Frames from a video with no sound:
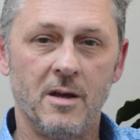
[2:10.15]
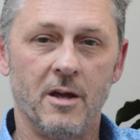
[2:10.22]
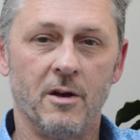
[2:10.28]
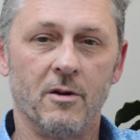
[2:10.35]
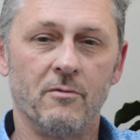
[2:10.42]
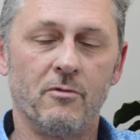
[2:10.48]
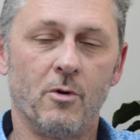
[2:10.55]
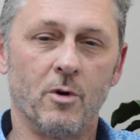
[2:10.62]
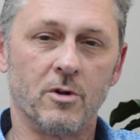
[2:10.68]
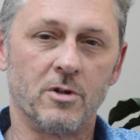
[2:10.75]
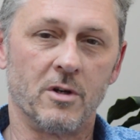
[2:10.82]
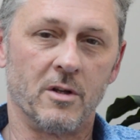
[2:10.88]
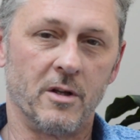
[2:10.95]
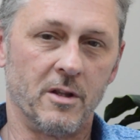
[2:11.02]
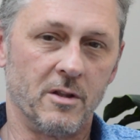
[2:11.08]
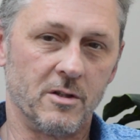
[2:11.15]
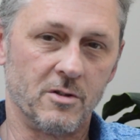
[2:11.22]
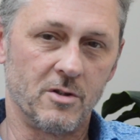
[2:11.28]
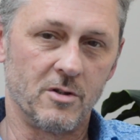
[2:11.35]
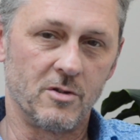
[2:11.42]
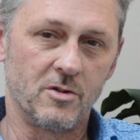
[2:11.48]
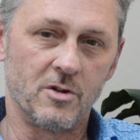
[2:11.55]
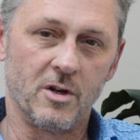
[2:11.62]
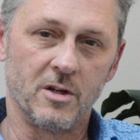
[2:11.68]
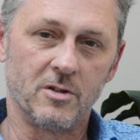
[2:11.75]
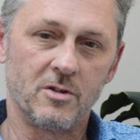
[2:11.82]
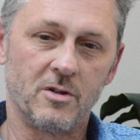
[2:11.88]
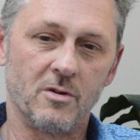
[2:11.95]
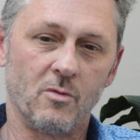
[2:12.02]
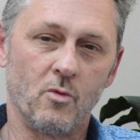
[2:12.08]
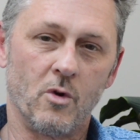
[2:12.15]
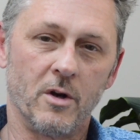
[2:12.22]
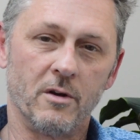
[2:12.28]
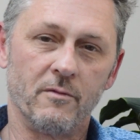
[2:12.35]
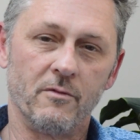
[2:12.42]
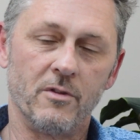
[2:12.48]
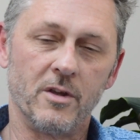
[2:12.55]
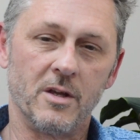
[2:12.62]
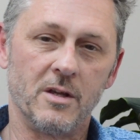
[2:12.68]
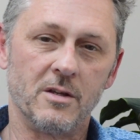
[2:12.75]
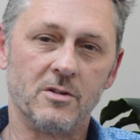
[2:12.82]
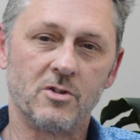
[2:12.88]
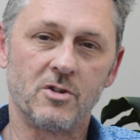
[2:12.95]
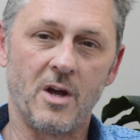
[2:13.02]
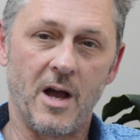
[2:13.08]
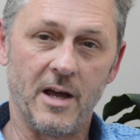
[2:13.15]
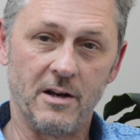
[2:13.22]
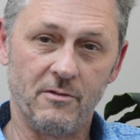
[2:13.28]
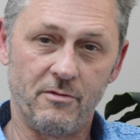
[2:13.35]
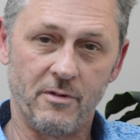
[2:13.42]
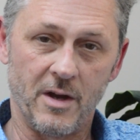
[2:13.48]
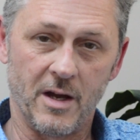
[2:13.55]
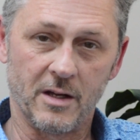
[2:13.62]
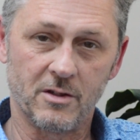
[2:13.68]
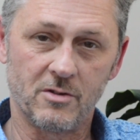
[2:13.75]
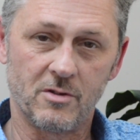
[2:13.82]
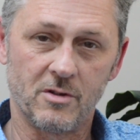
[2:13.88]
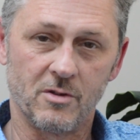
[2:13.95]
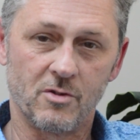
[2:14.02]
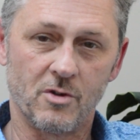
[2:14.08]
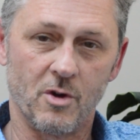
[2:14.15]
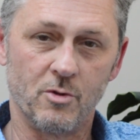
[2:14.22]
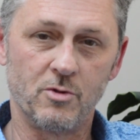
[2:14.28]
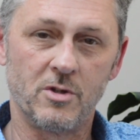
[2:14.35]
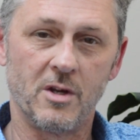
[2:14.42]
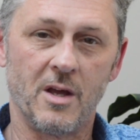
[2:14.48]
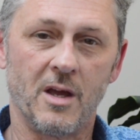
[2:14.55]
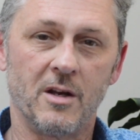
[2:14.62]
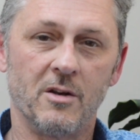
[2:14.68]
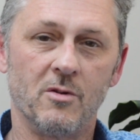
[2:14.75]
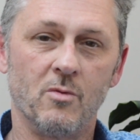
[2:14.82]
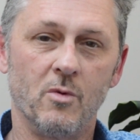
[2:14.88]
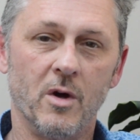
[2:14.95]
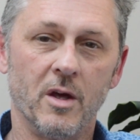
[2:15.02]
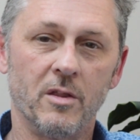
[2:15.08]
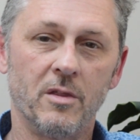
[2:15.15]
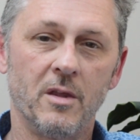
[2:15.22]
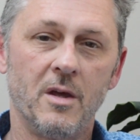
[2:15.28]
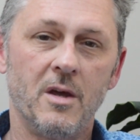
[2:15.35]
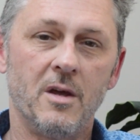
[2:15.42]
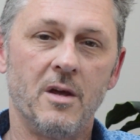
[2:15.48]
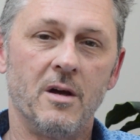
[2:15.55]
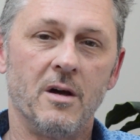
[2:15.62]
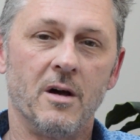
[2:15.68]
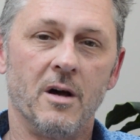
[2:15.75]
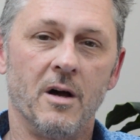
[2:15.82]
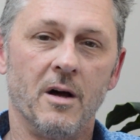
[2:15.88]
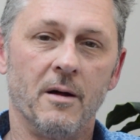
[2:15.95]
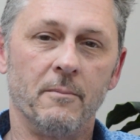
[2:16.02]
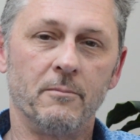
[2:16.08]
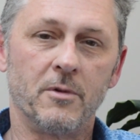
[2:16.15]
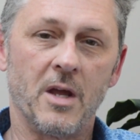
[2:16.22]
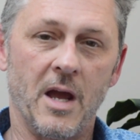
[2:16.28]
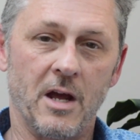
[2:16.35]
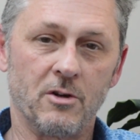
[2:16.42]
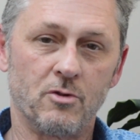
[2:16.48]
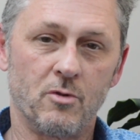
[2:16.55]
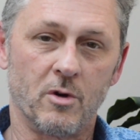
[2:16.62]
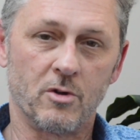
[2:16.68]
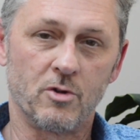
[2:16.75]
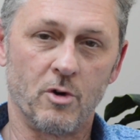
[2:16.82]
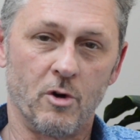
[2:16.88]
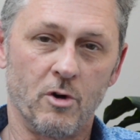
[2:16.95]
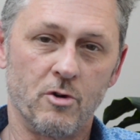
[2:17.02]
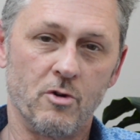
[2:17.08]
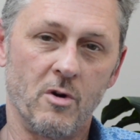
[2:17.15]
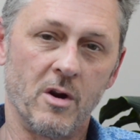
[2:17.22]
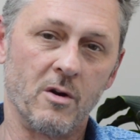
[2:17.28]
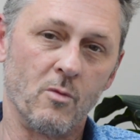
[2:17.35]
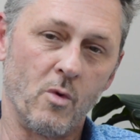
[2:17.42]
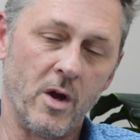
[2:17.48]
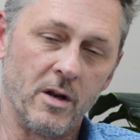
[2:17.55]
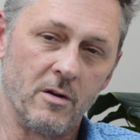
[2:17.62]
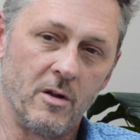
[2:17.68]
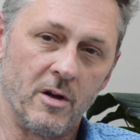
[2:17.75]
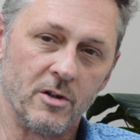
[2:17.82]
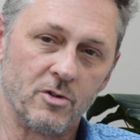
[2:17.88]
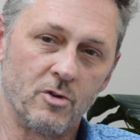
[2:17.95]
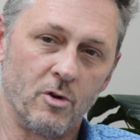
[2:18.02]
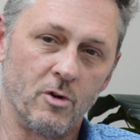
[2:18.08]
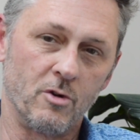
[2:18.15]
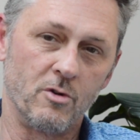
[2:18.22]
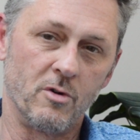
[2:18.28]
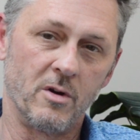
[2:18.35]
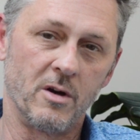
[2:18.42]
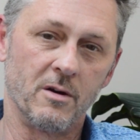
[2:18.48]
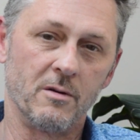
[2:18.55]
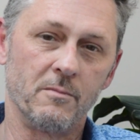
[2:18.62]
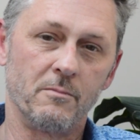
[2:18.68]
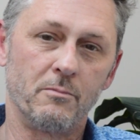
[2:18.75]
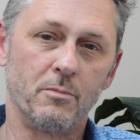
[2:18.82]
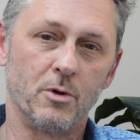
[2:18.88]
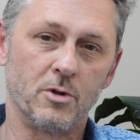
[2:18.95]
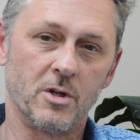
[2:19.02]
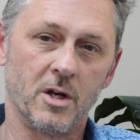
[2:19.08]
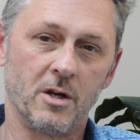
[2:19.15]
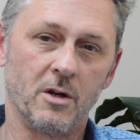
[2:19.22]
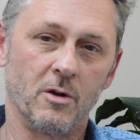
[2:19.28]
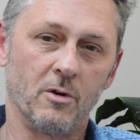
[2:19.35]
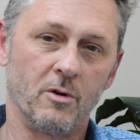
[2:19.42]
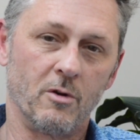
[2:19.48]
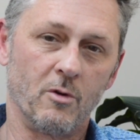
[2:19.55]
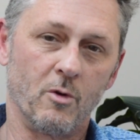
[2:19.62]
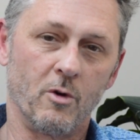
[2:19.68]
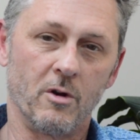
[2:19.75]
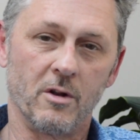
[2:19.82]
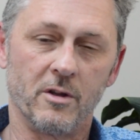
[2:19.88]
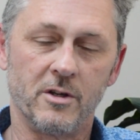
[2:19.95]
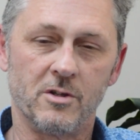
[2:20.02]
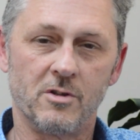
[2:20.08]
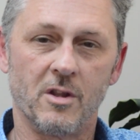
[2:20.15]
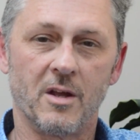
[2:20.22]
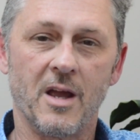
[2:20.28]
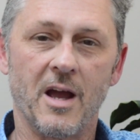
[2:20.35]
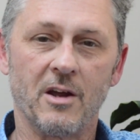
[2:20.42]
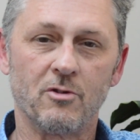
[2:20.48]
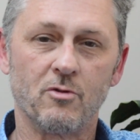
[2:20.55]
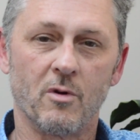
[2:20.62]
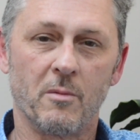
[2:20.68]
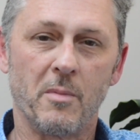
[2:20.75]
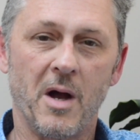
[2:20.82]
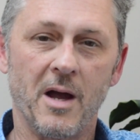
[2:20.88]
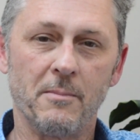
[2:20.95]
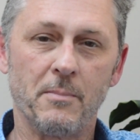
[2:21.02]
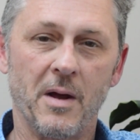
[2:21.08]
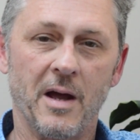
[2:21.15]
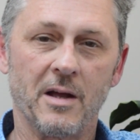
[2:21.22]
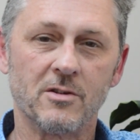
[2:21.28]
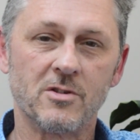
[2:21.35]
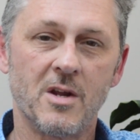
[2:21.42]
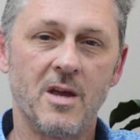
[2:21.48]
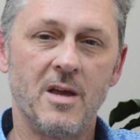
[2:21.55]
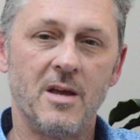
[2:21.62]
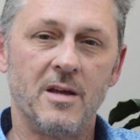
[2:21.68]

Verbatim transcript: And unfortunately, this is just one of the side effects associated with um, gastric surgery and weight loss surgery in particular, or at least the gastric bypass.